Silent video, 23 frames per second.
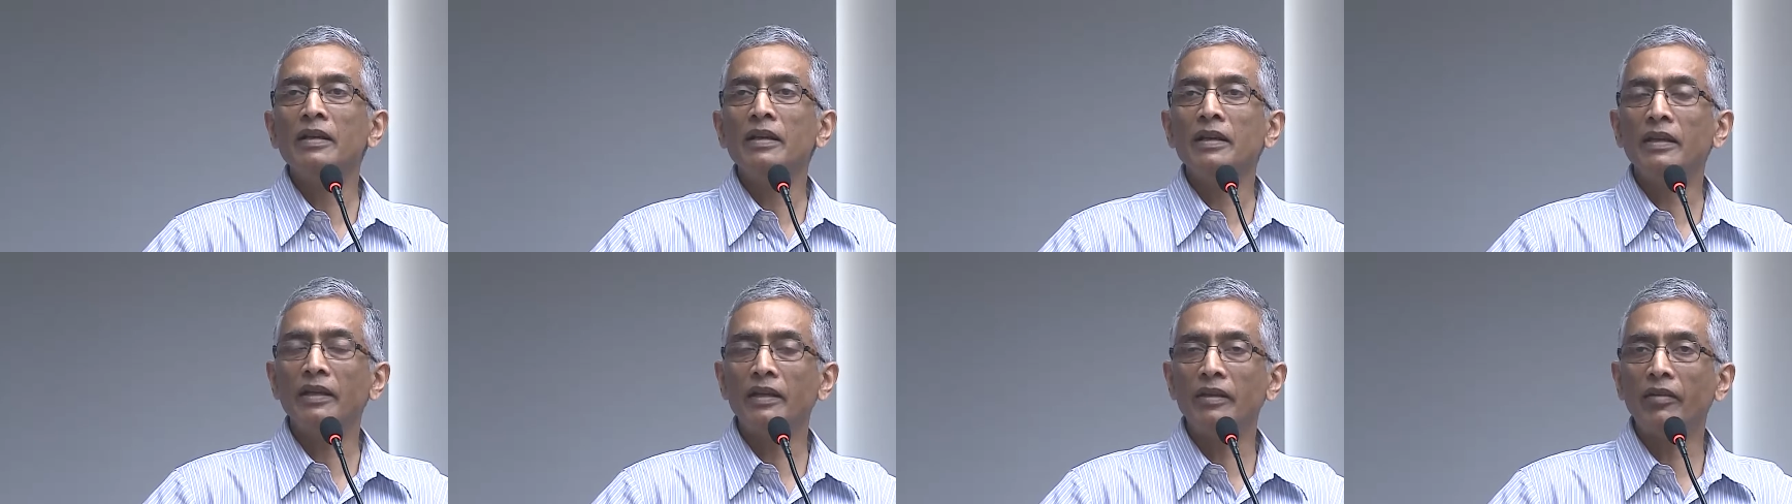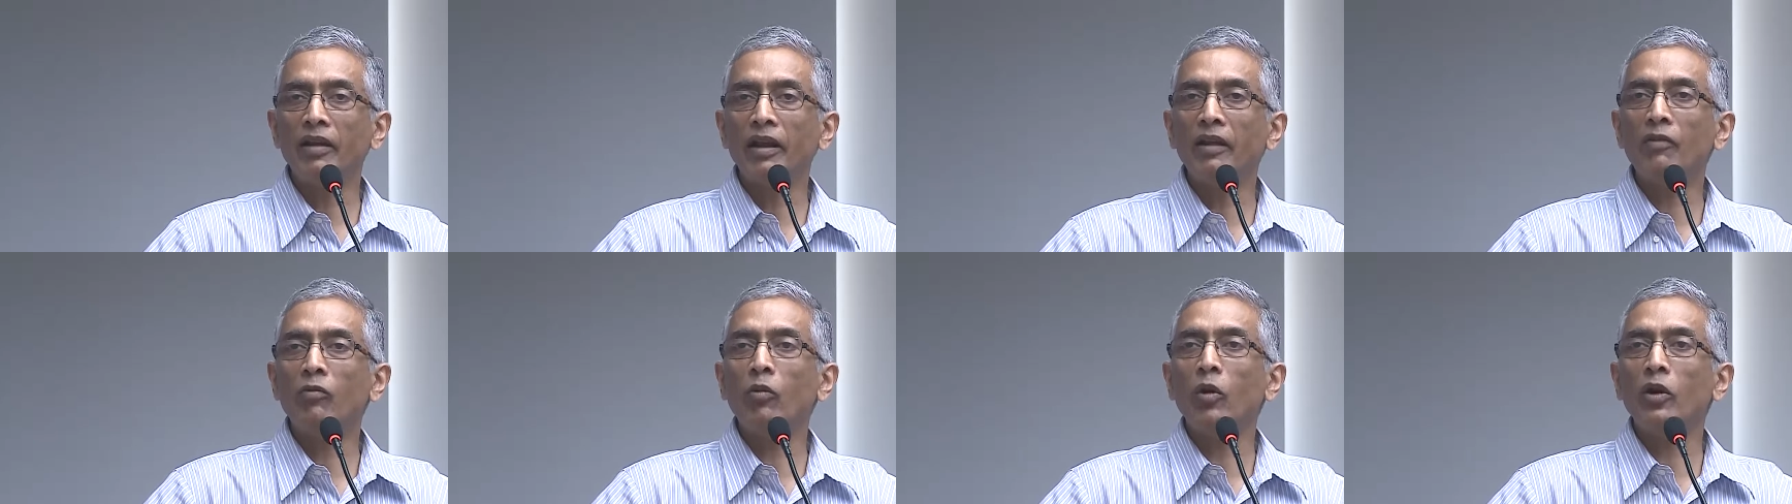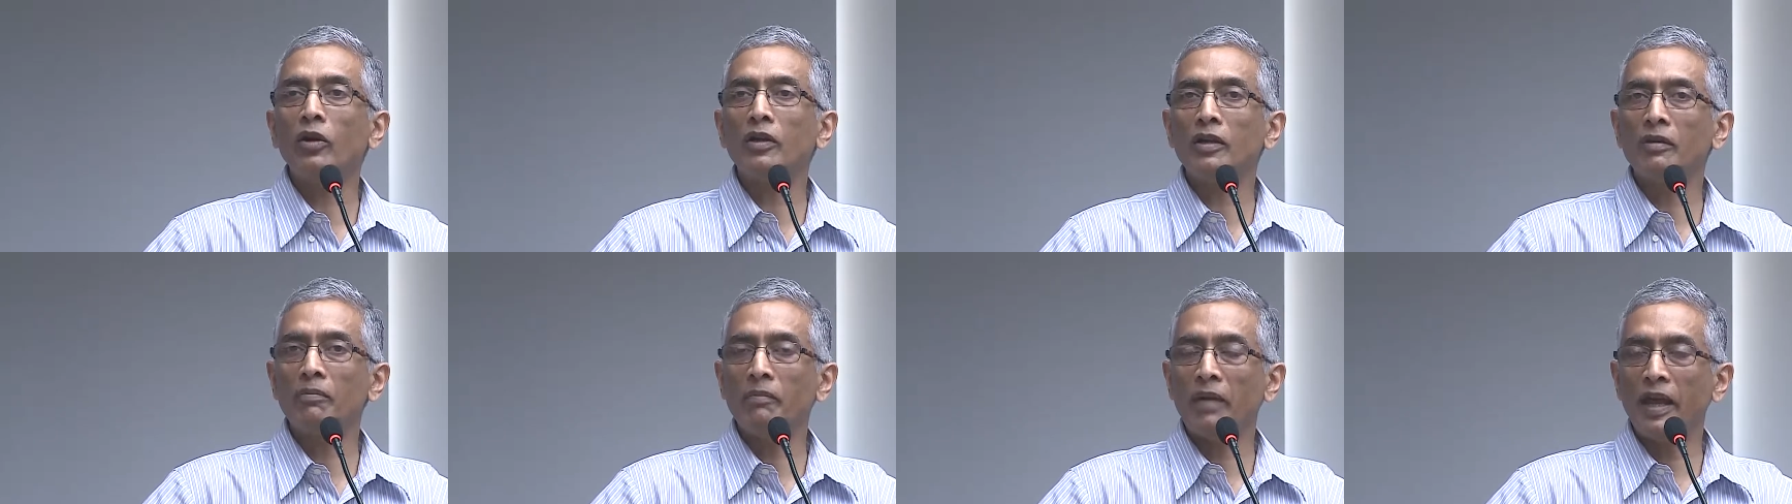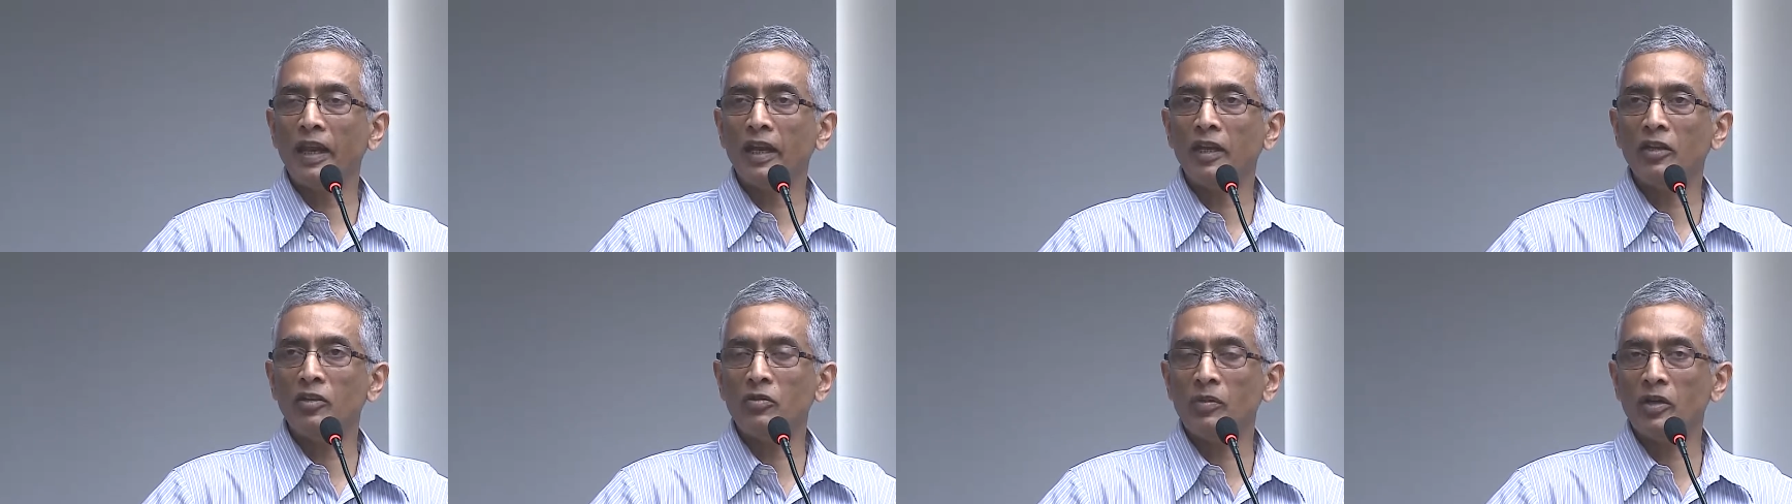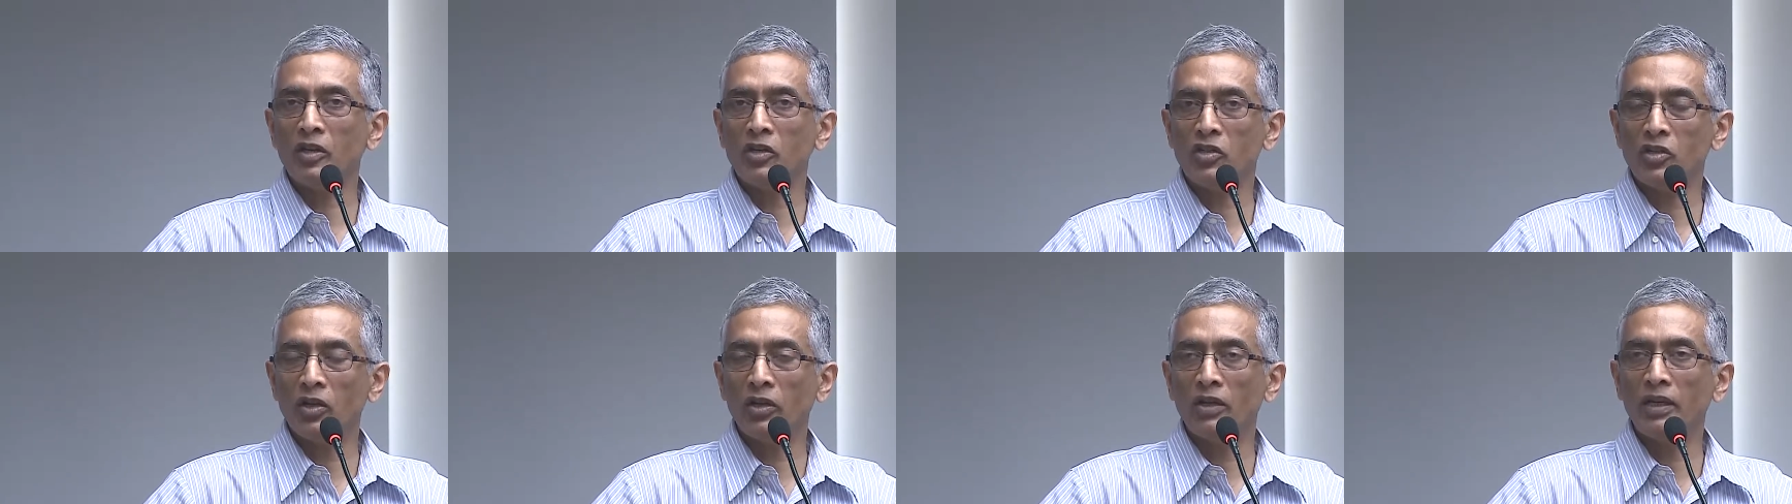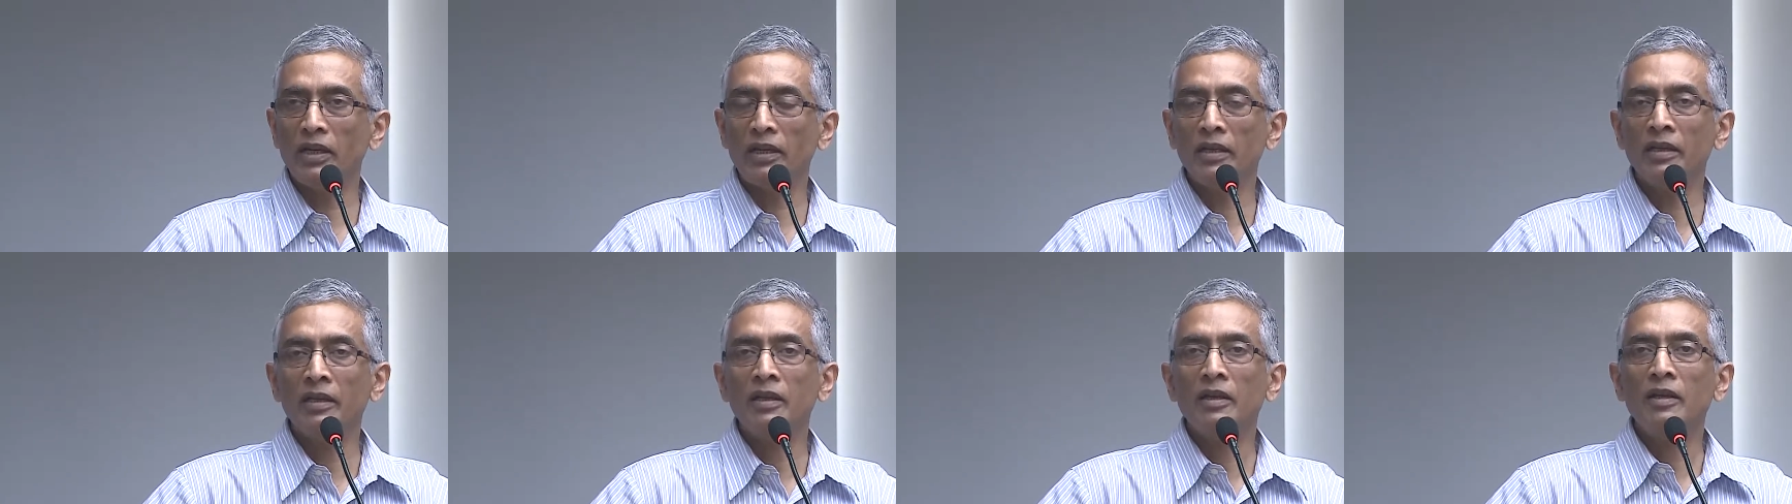grey water management
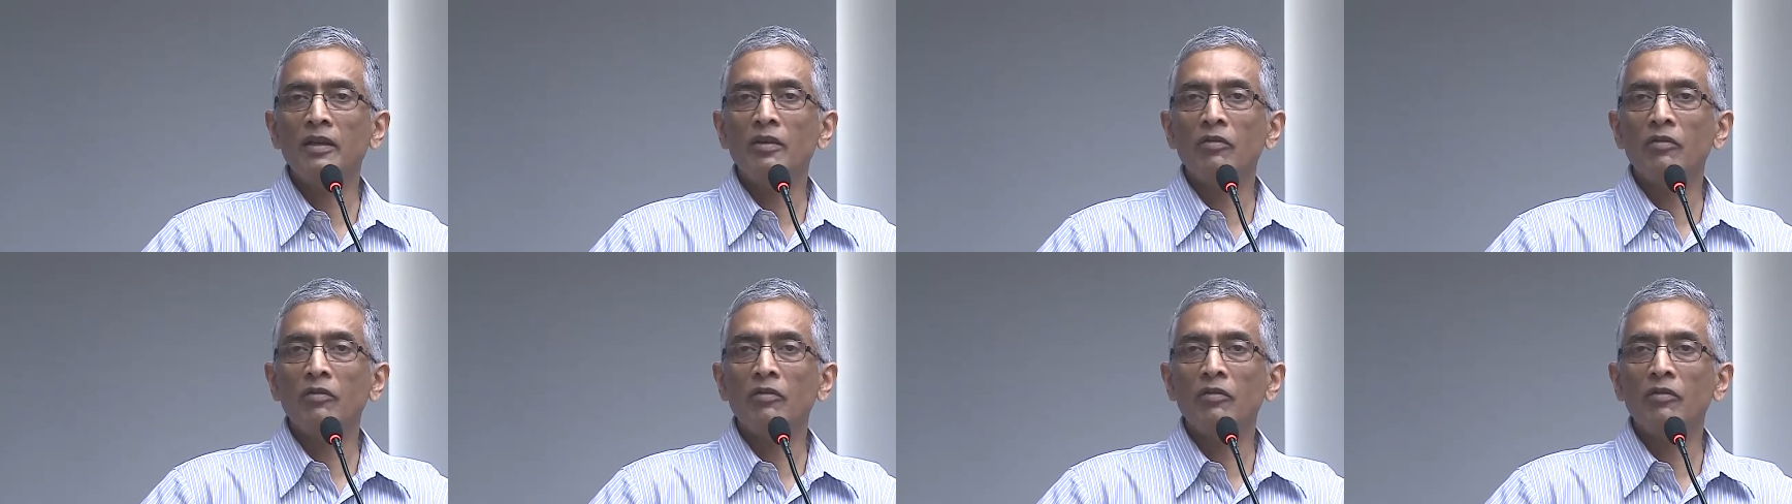journey,